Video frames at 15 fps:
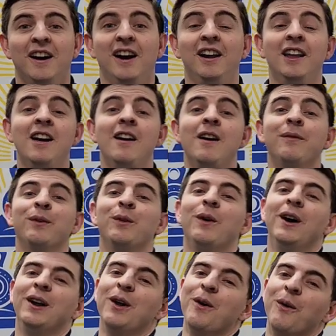Hello
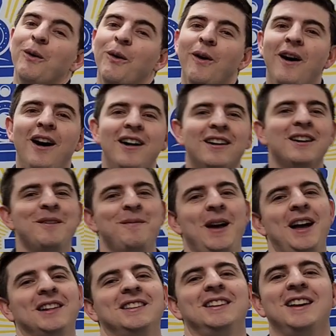everyone and welcome
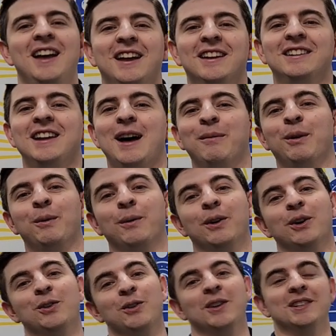back to Yankee Dabbler
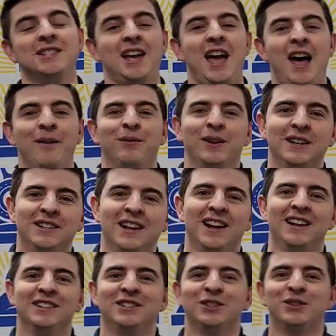where of course every
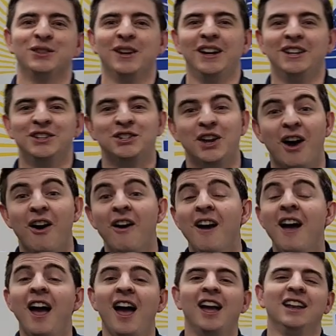day is a train show.
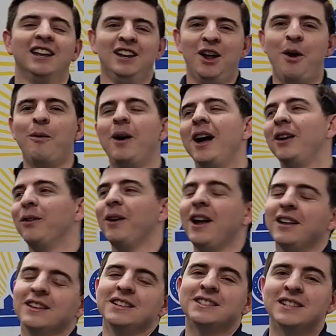And you know what,
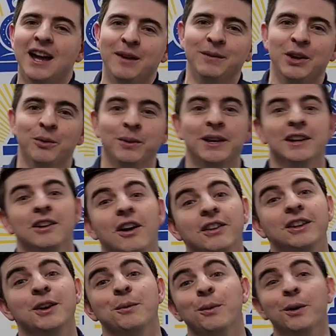around this time of year we get all
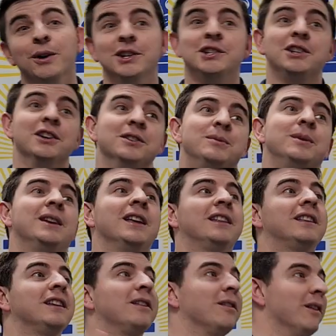the award shows. We
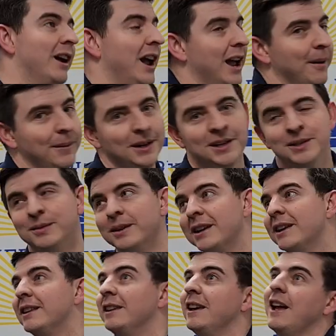get the Grammys, we
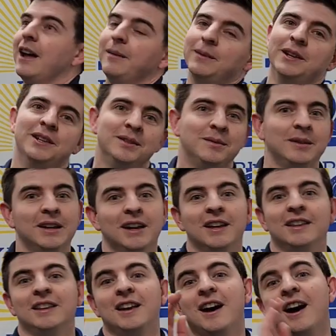get the Emmys, we
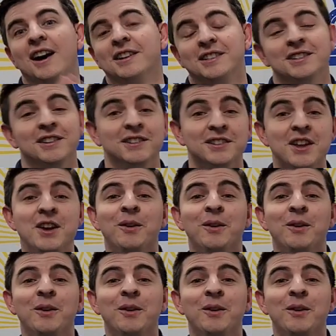get the Oscars.